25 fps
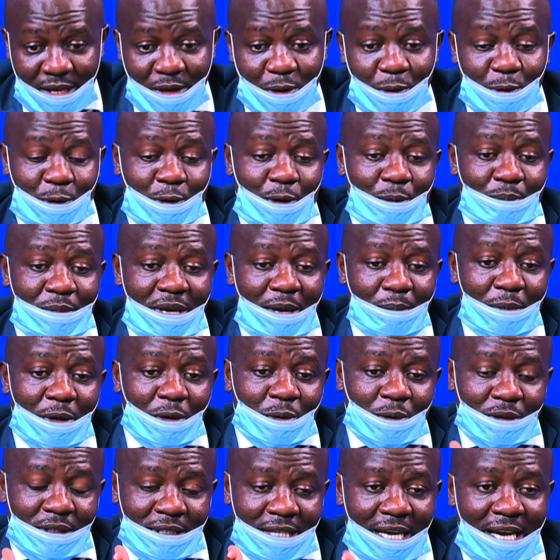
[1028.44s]
you should be able
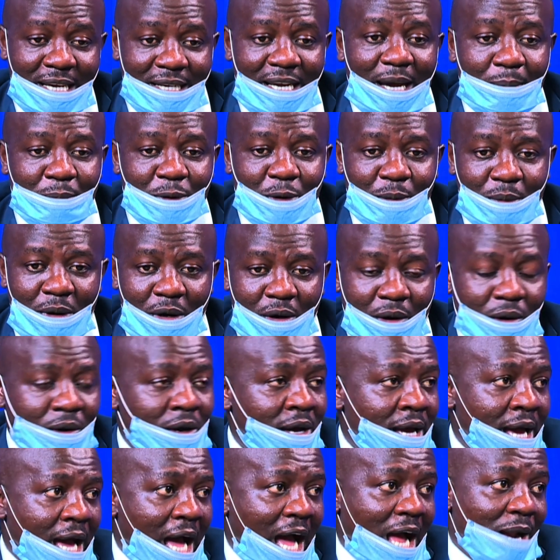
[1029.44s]
to stand up
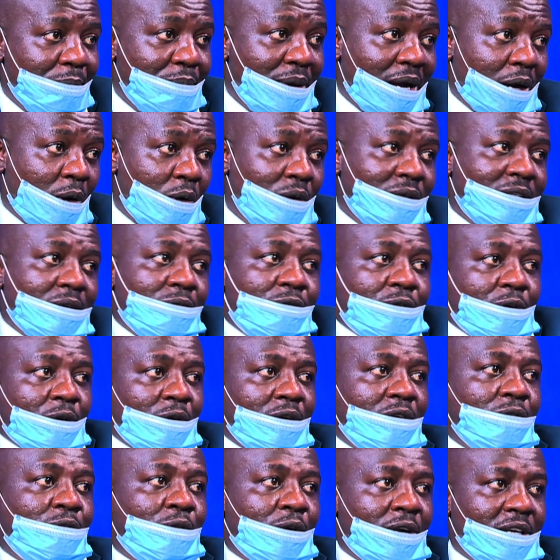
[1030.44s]
tomorrow and be
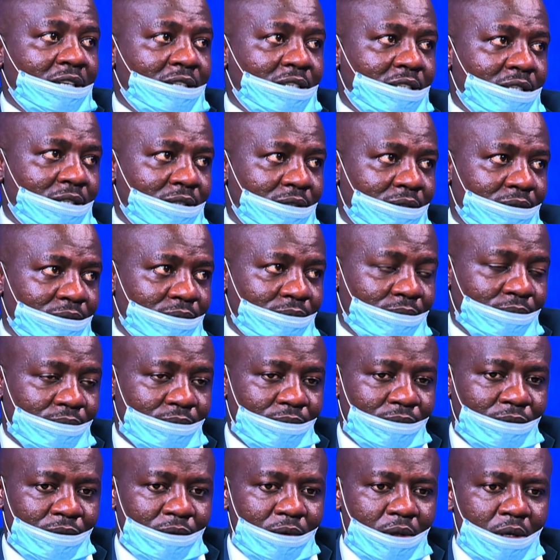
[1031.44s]
accountable for it.
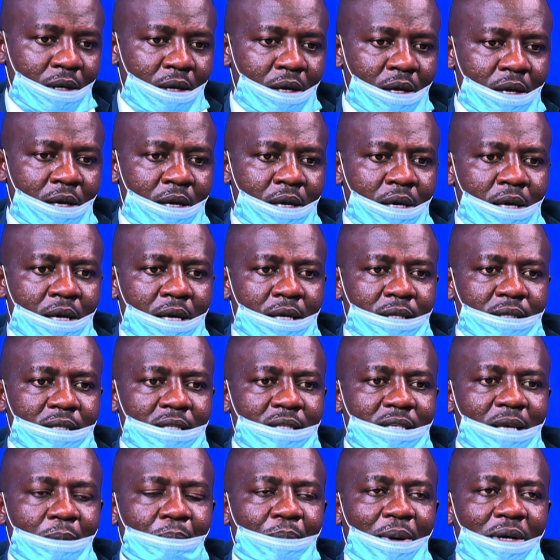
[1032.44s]
This
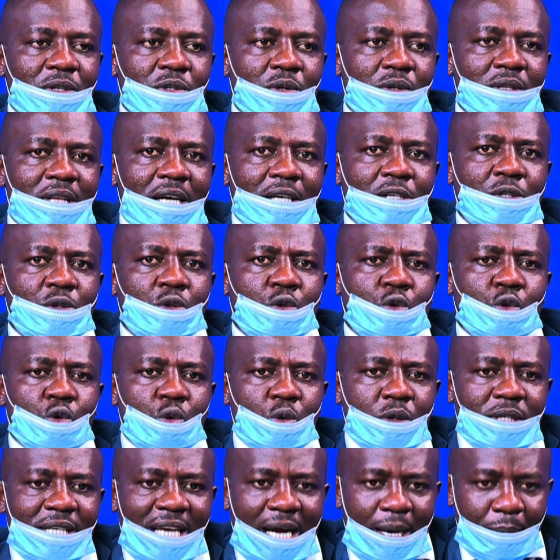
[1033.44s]
is a person that
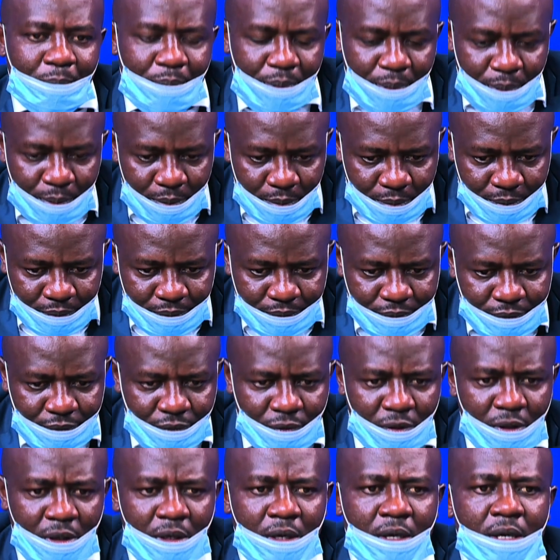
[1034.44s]
stood up
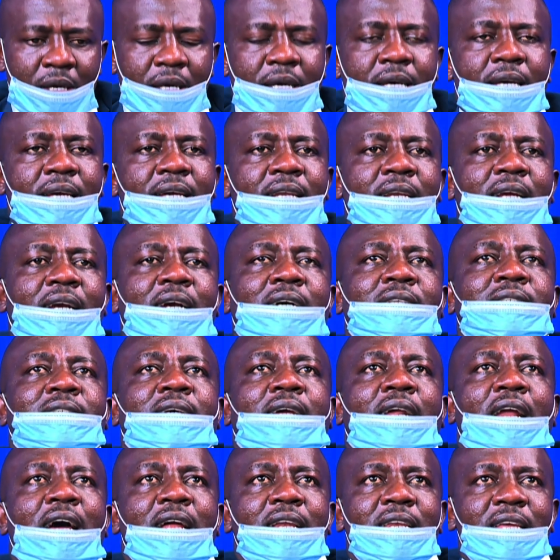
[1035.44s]
in
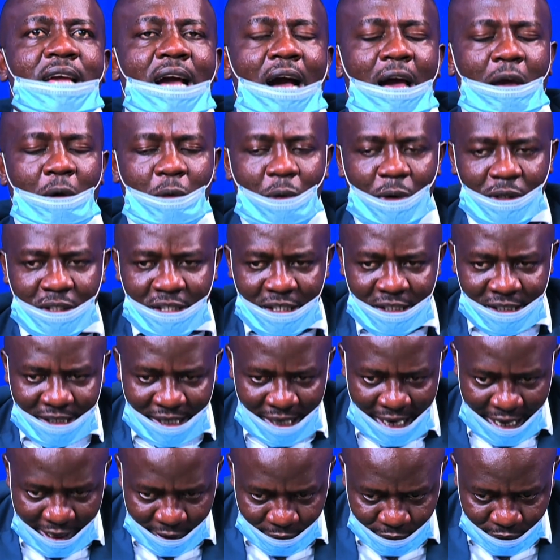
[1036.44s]
Kasarani. I watched it
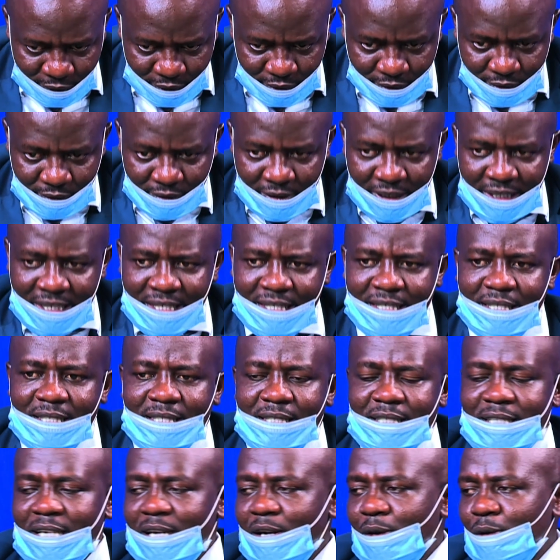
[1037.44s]
live. It is
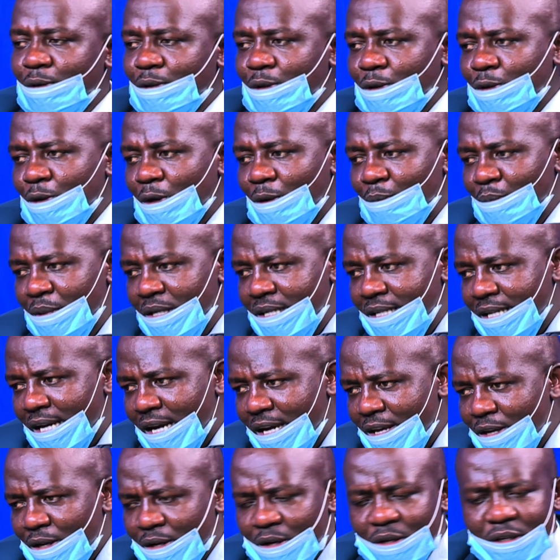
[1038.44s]
still on social media.
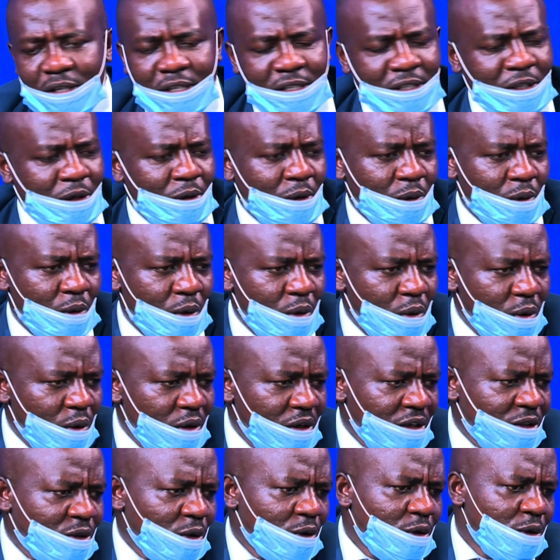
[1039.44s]
It's in Google.
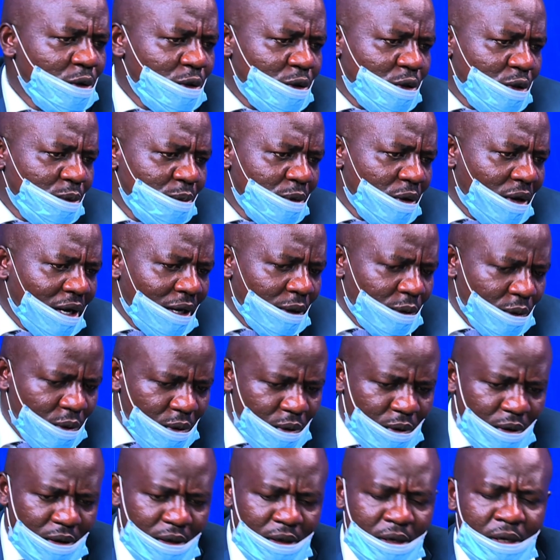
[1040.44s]
It's on YouTube. You can
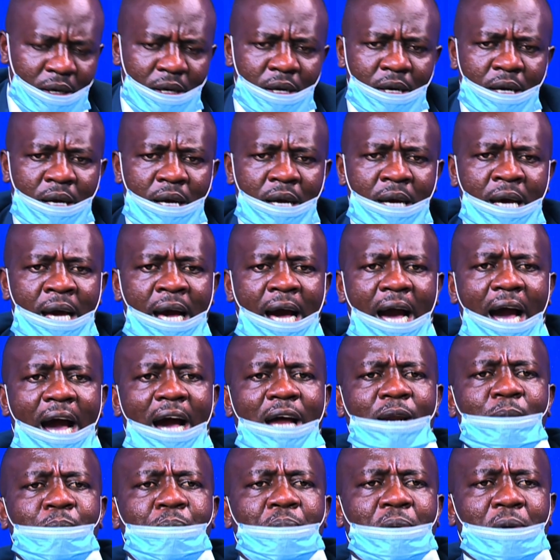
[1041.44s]
Google.
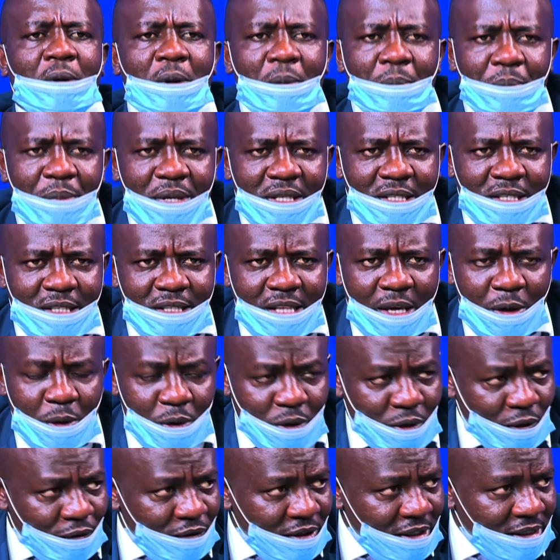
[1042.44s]
And promised the
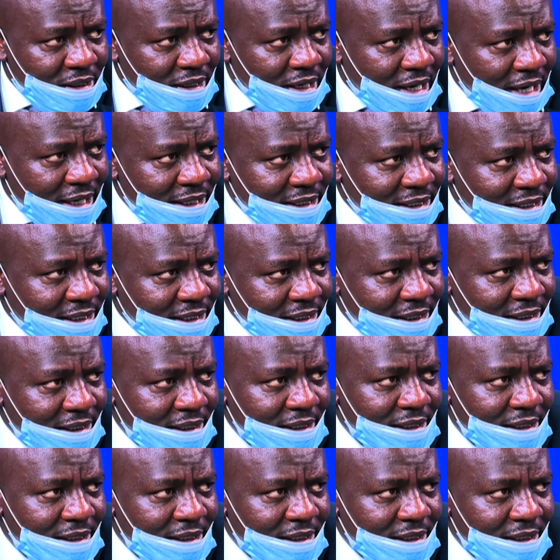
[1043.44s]
youth of this country,